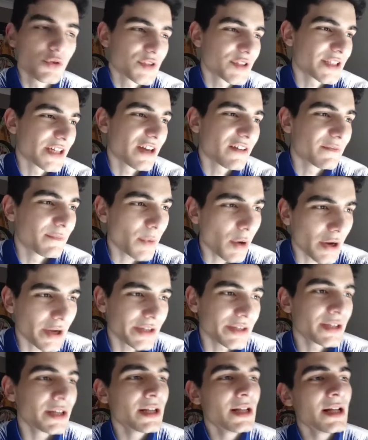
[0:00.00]
CF
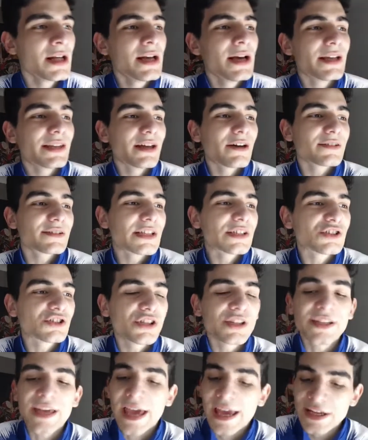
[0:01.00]
Bayern. Now,
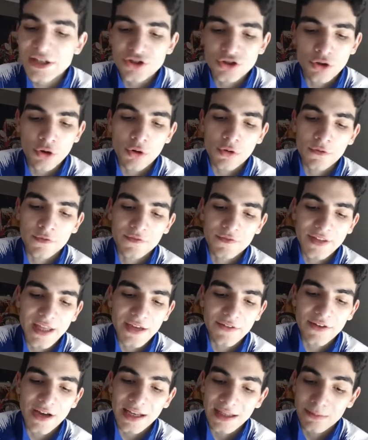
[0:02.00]
essentially, the agent of
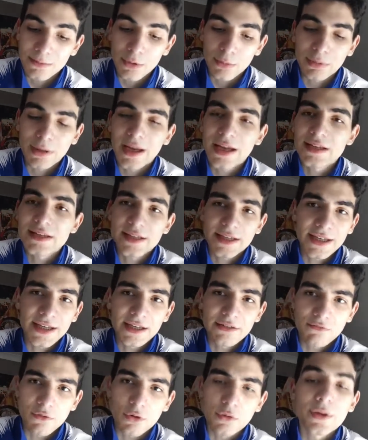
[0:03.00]
David Alaba plays a
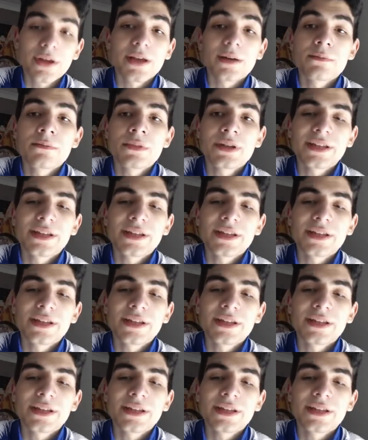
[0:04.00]
key role here.